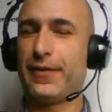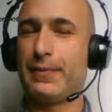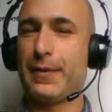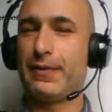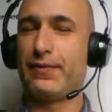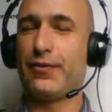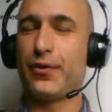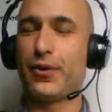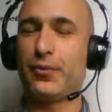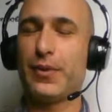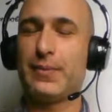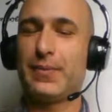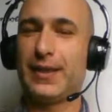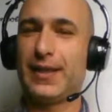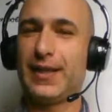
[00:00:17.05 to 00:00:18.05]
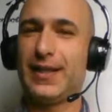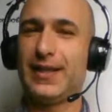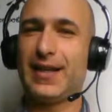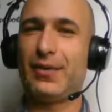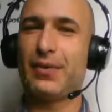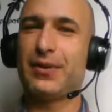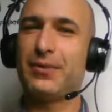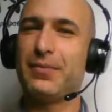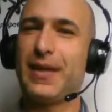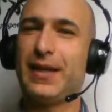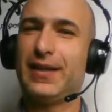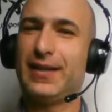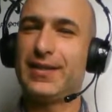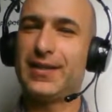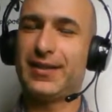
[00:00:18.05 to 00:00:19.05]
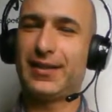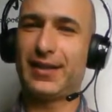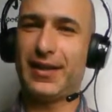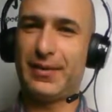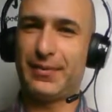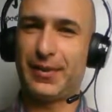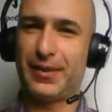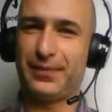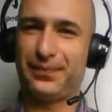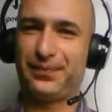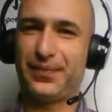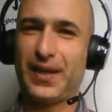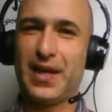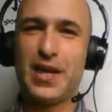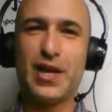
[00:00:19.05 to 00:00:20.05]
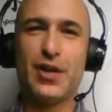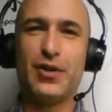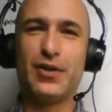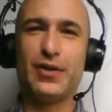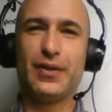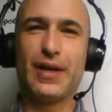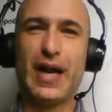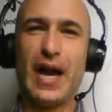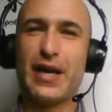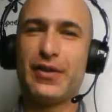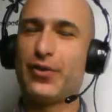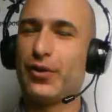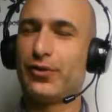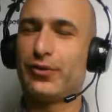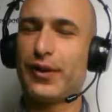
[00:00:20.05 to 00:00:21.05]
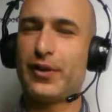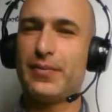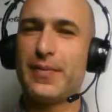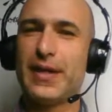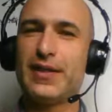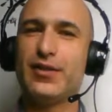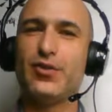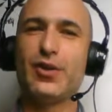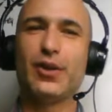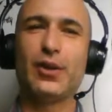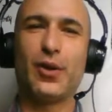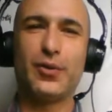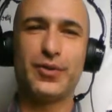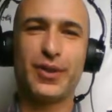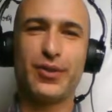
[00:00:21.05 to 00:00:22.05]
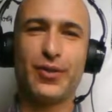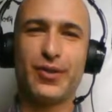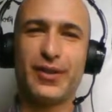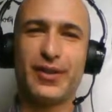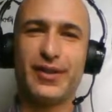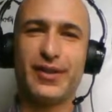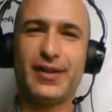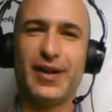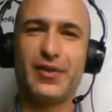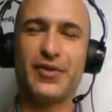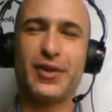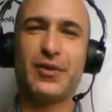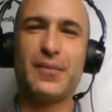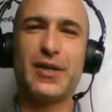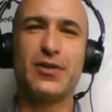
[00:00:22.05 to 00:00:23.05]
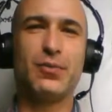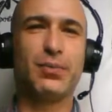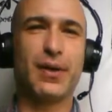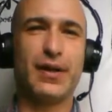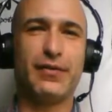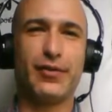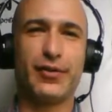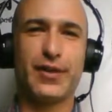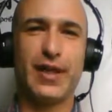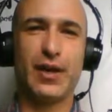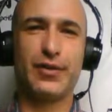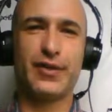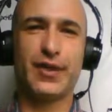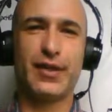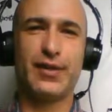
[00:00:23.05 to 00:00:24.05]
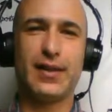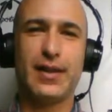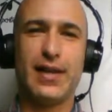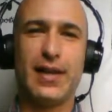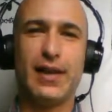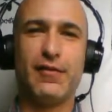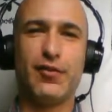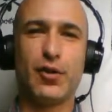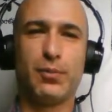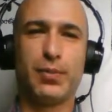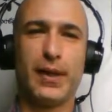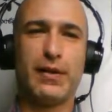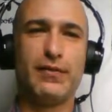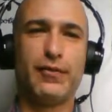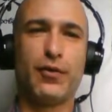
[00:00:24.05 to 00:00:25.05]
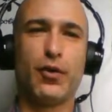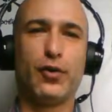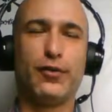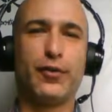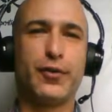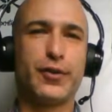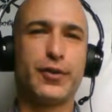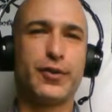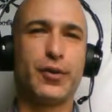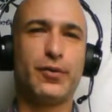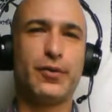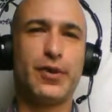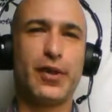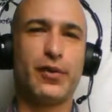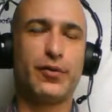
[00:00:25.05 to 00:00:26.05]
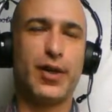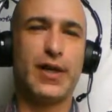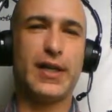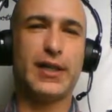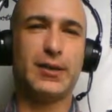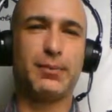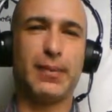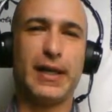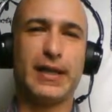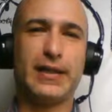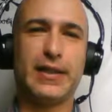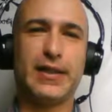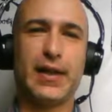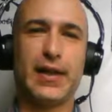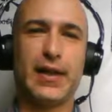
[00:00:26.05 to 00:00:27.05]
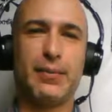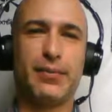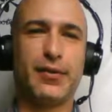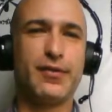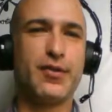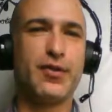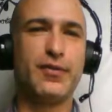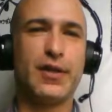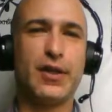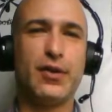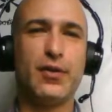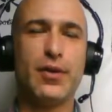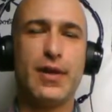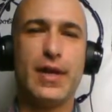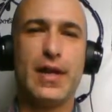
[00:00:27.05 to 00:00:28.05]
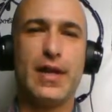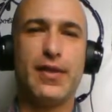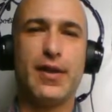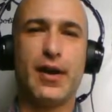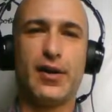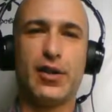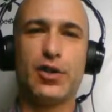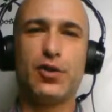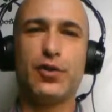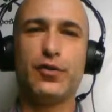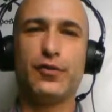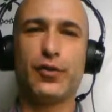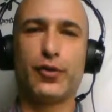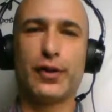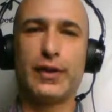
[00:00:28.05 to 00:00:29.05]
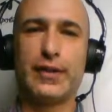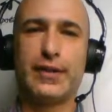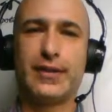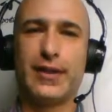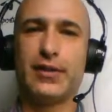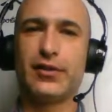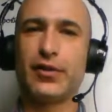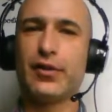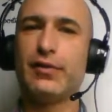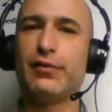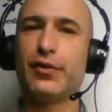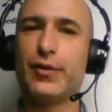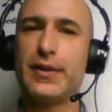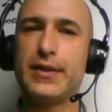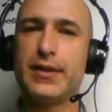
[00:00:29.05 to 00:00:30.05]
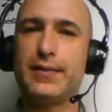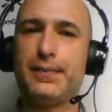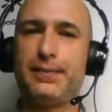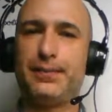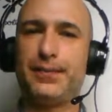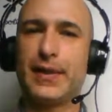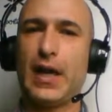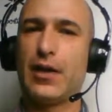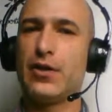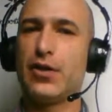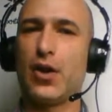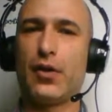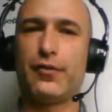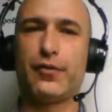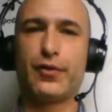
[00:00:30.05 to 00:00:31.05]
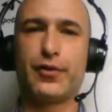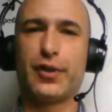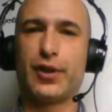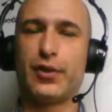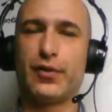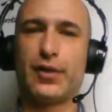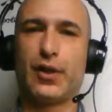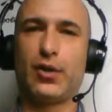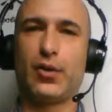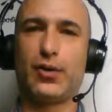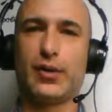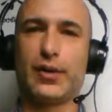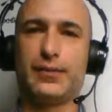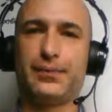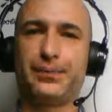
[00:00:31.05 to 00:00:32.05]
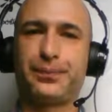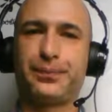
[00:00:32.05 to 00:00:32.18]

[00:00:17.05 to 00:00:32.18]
Before we begin, I want to make a disclaimer. I don't recommend you enclose the corner. I recommend you play for the outside. If you're playing 4-4 stones, I already explained in a previous video, they are used for center influence and not for securing the corner.